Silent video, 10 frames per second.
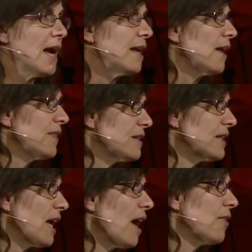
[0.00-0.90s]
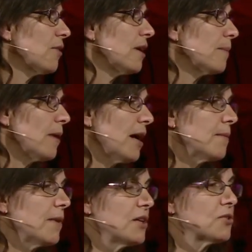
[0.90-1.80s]
And at this gathering,
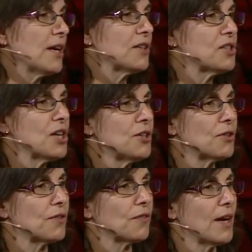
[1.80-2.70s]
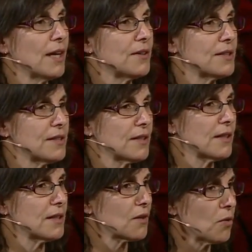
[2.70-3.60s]
my, my transgendered friend
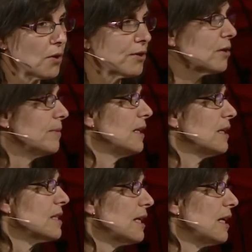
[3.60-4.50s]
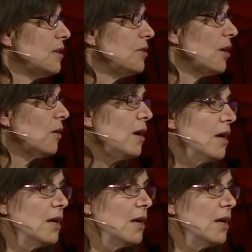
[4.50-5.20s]
cornered me and said, You know,